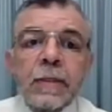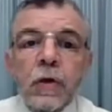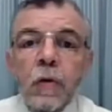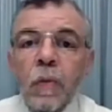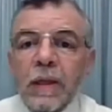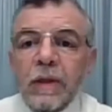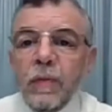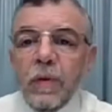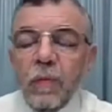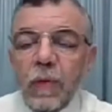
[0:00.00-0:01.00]
So what
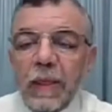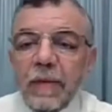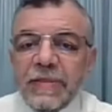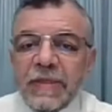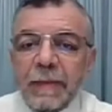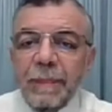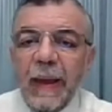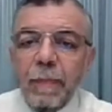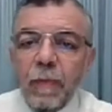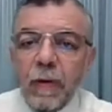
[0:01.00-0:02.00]
will the
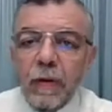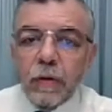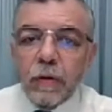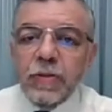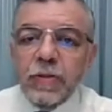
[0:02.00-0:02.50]
CPAP will cause?